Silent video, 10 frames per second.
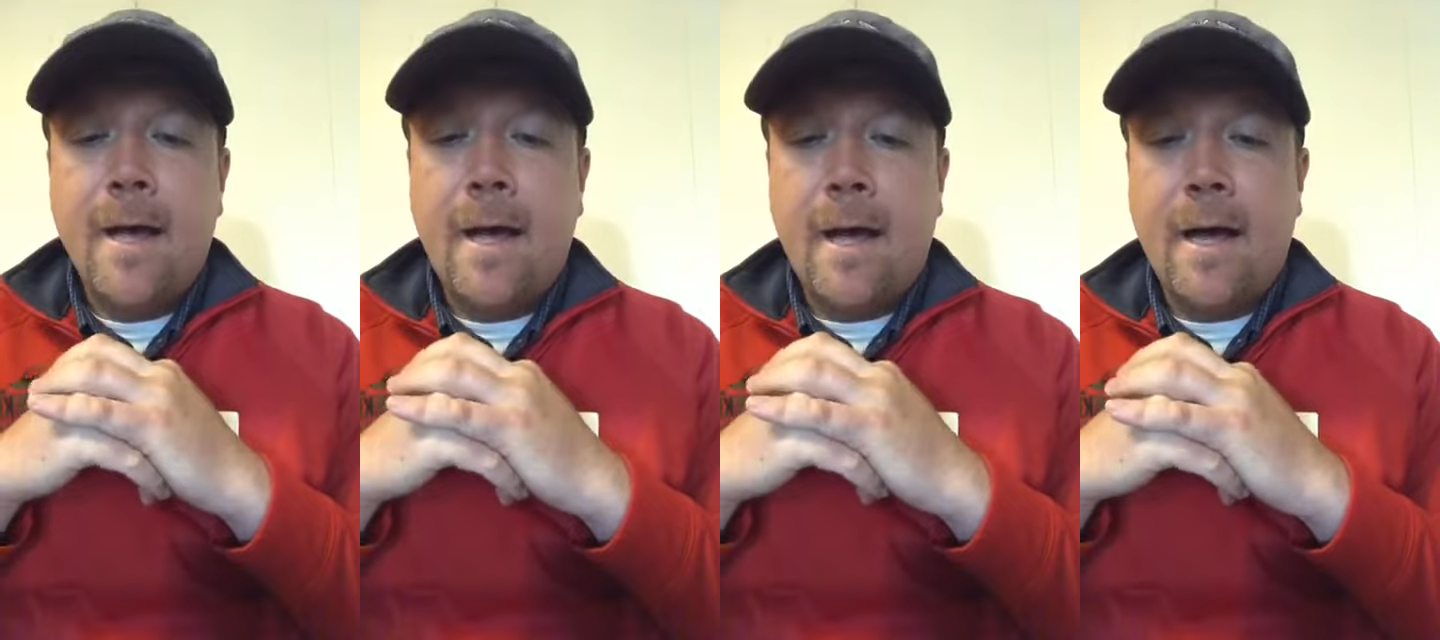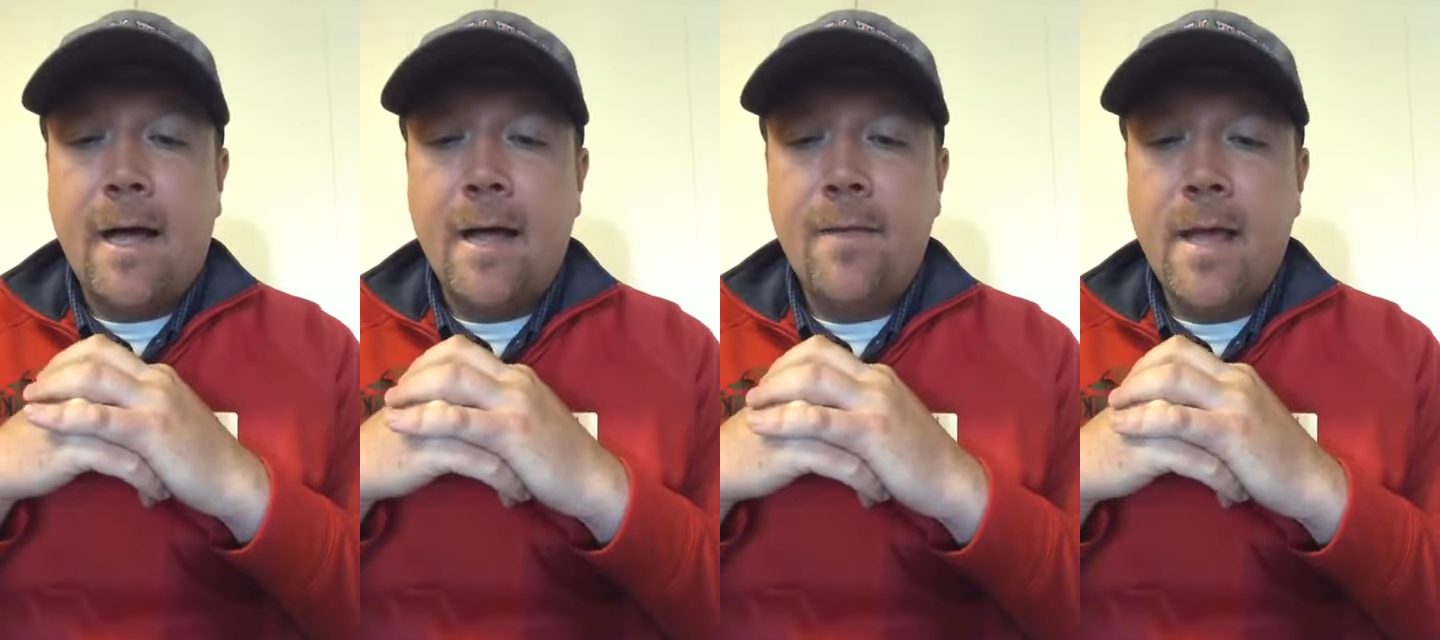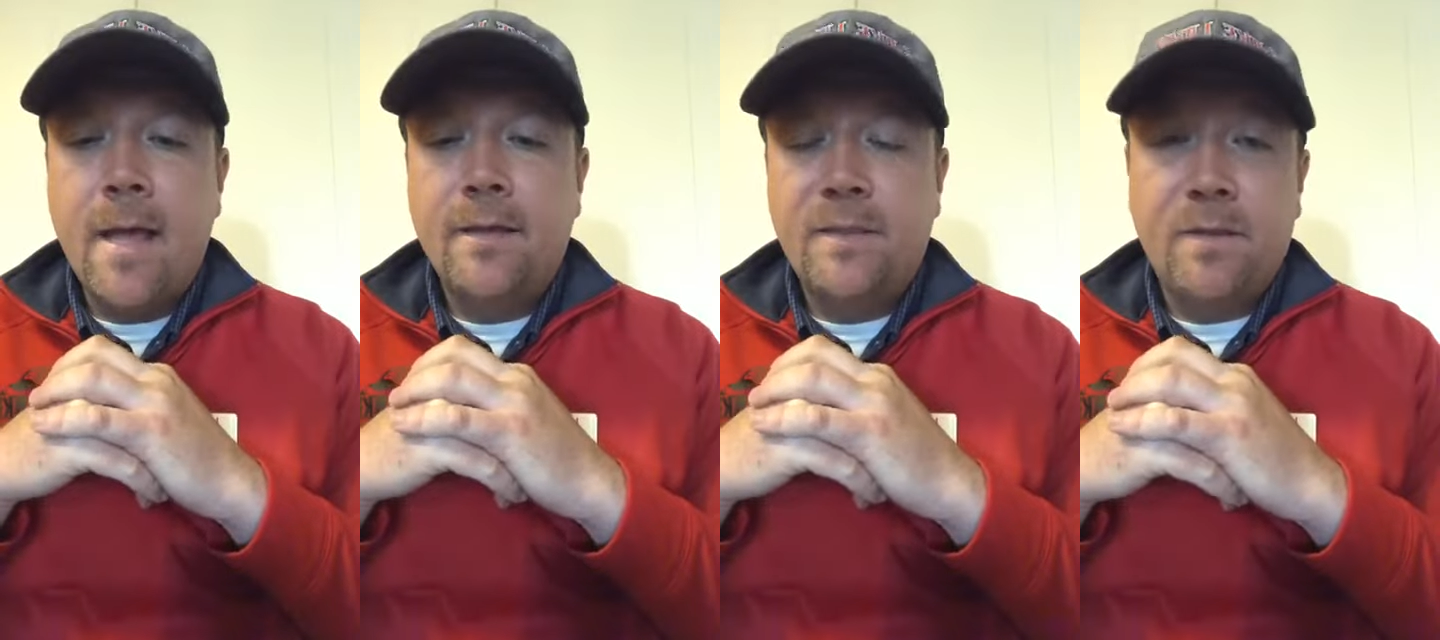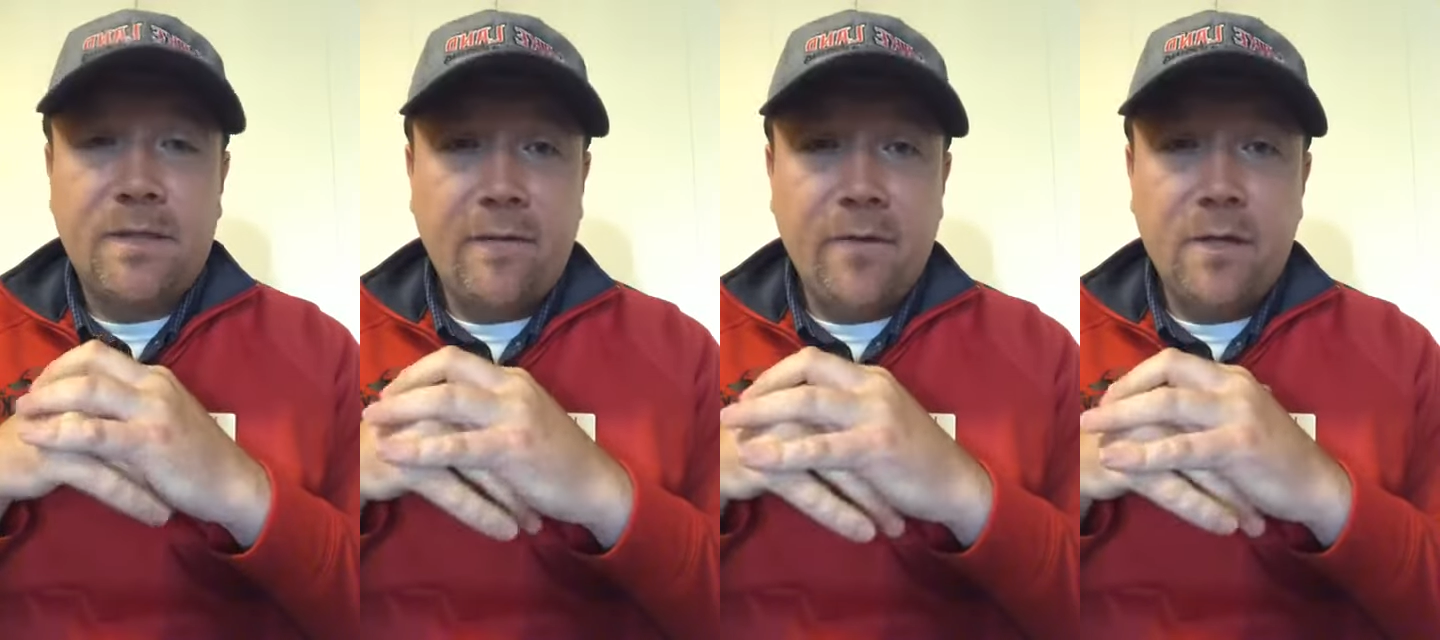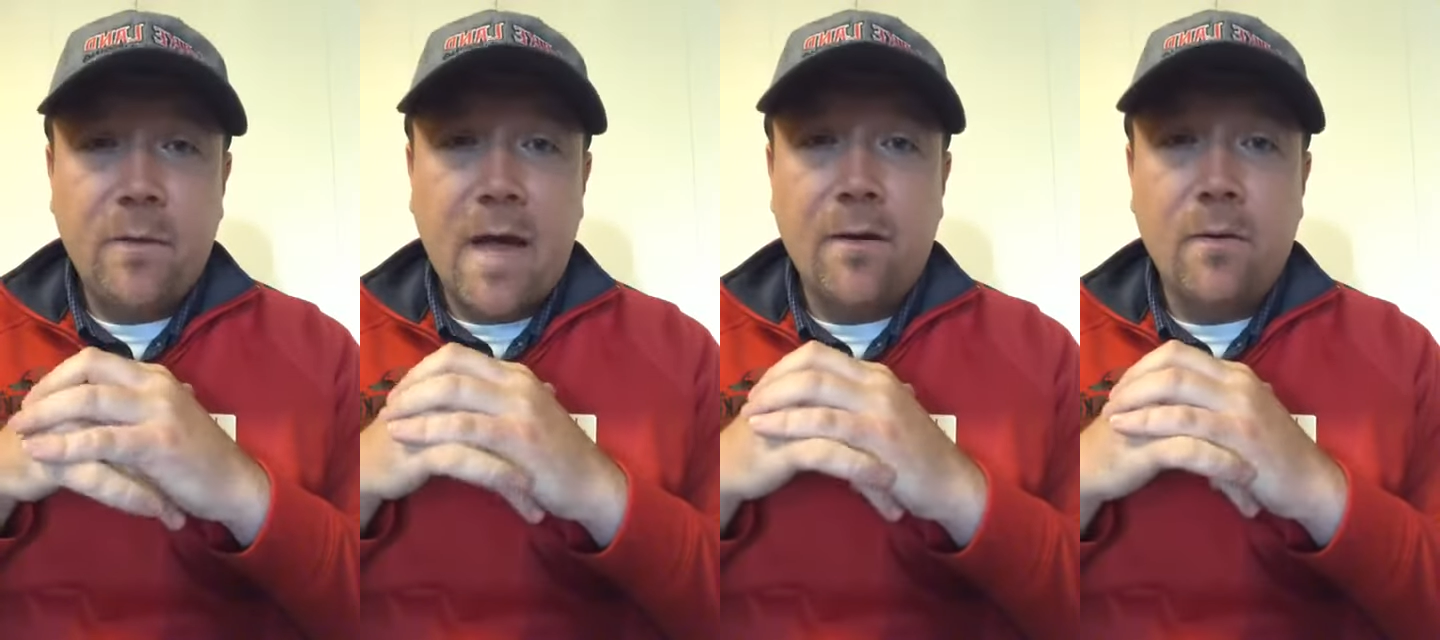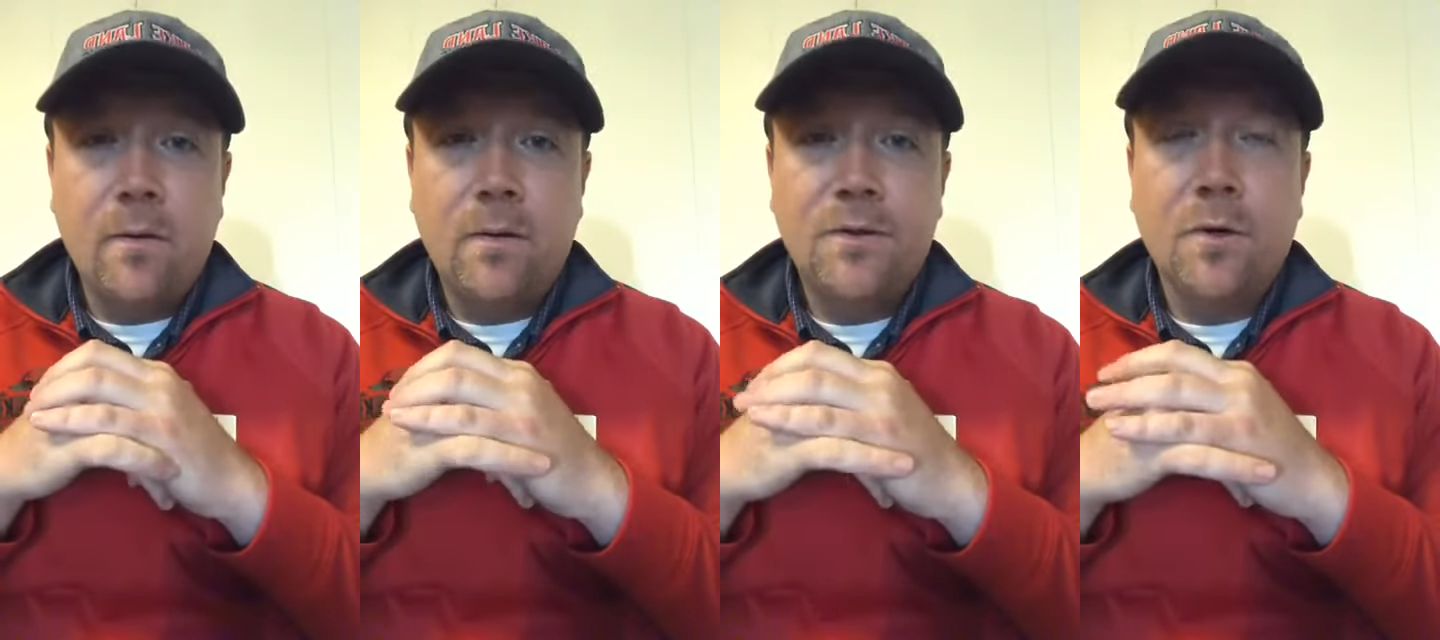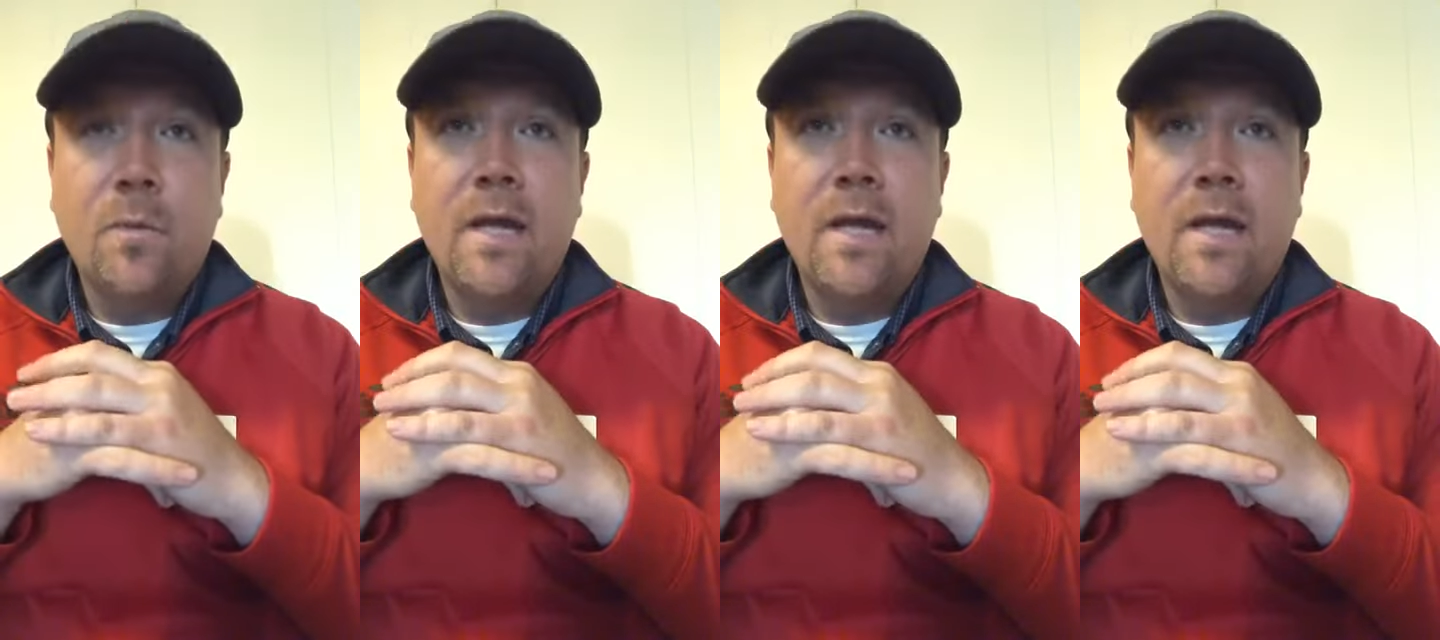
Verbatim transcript: Uh, and then specific to agriculture,